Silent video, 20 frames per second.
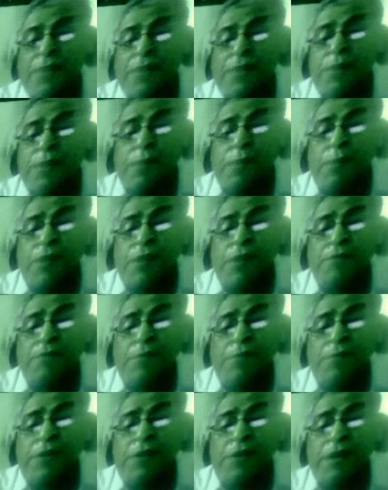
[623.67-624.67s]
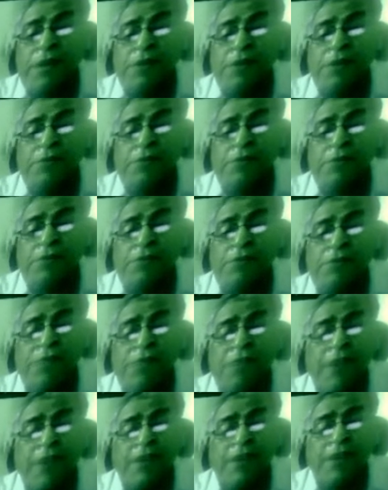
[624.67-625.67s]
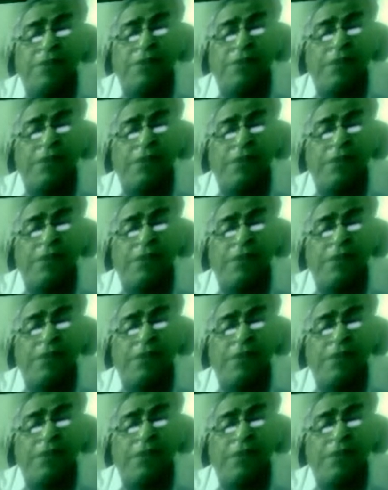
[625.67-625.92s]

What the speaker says: Men and women tend to view salary differently